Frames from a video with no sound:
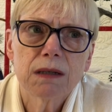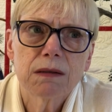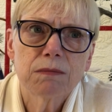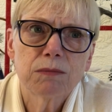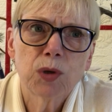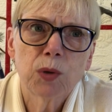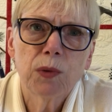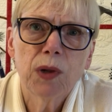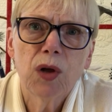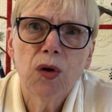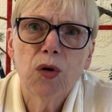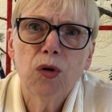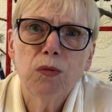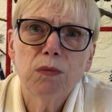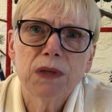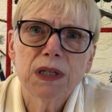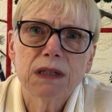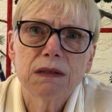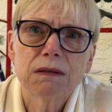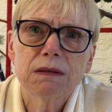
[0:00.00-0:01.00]
mobile home,
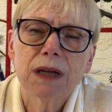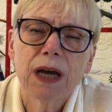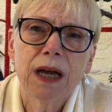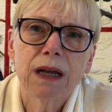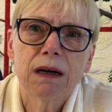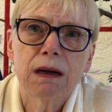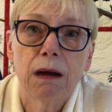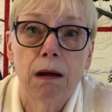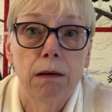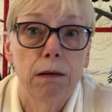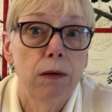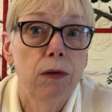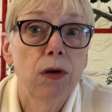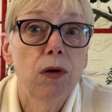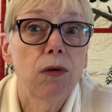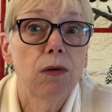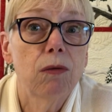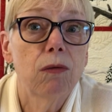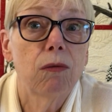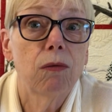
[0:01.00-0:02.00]
and I don't
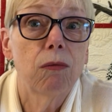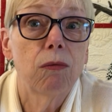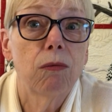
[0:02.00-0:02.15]
know.